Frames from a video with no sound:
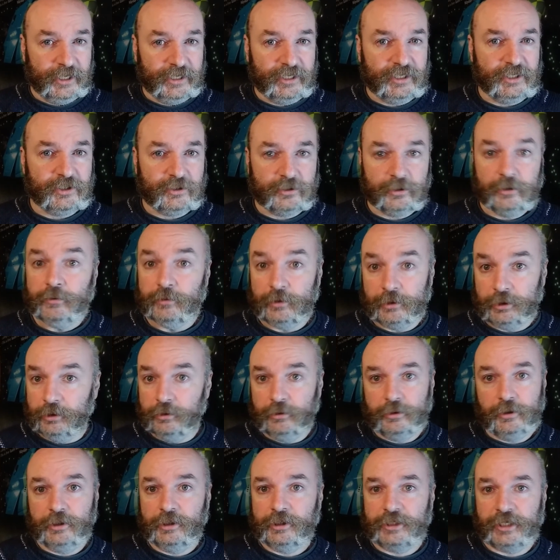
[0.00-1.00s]
it is true that
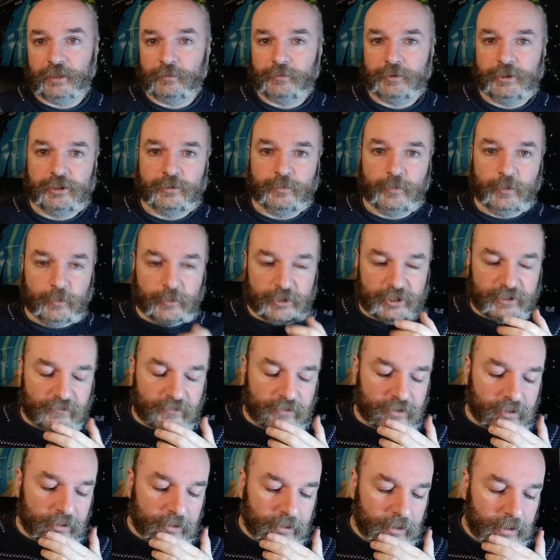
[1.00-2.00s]
you can adapt it to pretty much
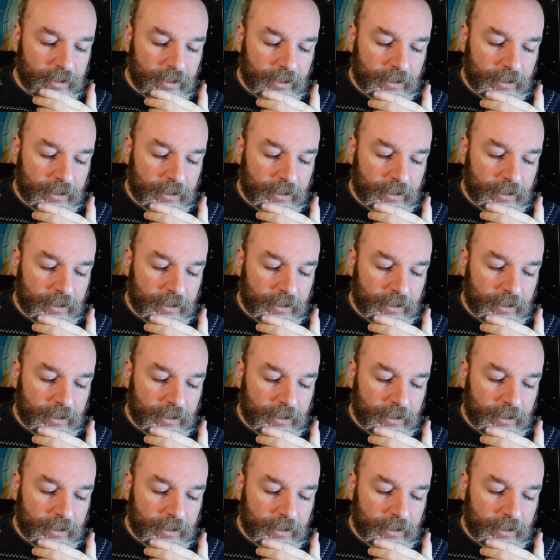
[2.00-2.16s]
everything.